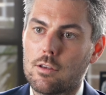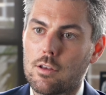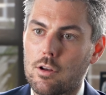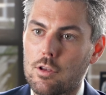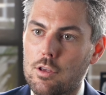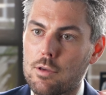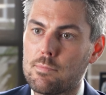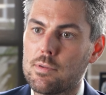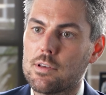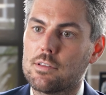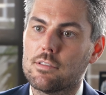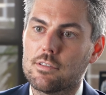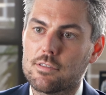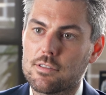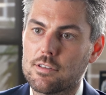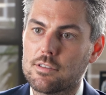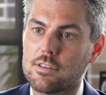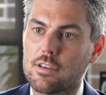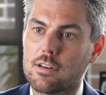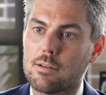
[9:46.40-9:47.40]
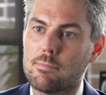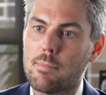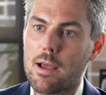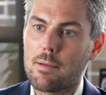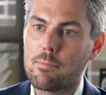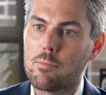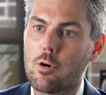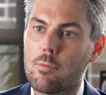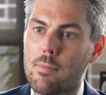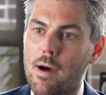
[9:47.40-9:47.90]
your business is going to
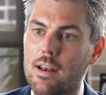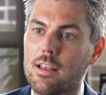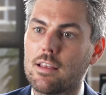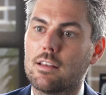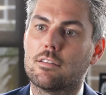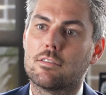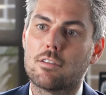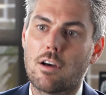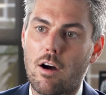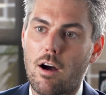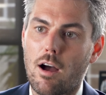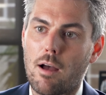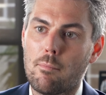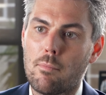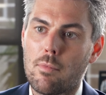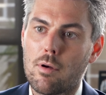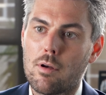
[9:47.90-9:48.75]
make more money in time.